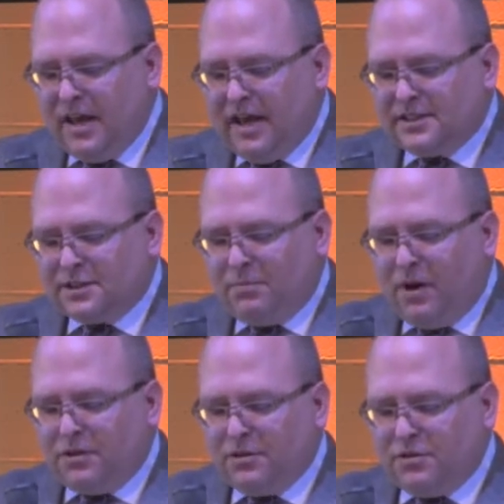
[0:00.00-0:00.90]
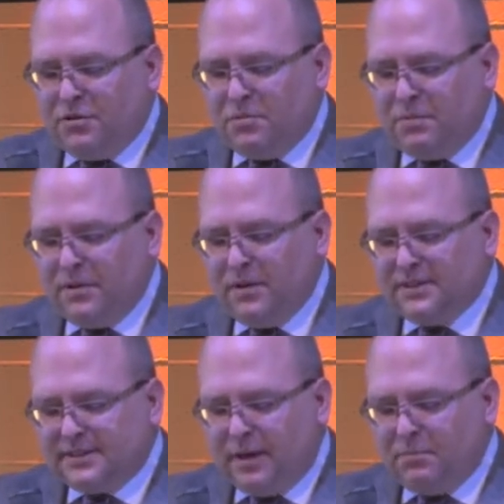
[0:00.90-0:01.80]
a small group
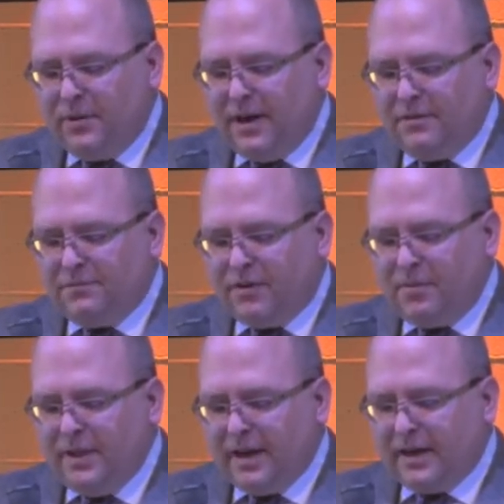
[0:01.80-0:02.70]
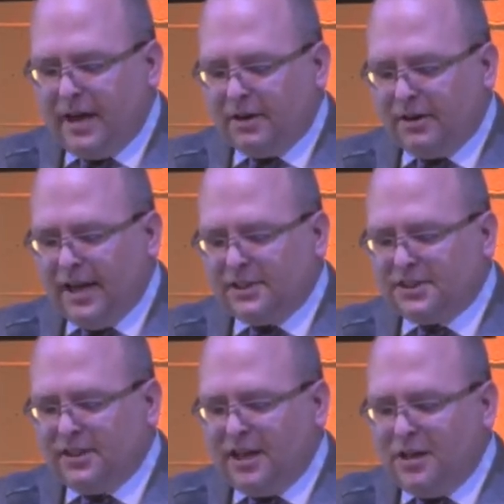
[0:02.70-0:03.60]
separated from that
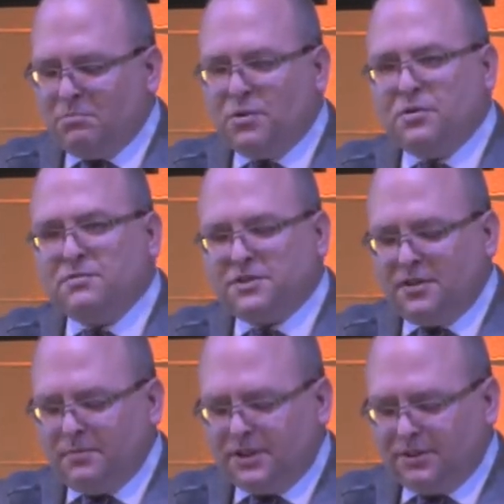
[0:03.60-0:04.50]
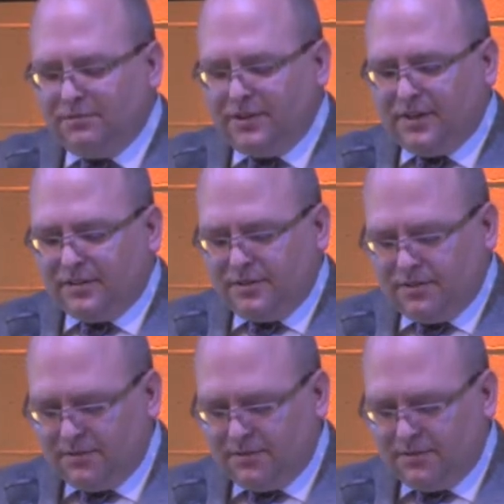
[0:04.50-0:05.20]
congregation and moved to the mission field.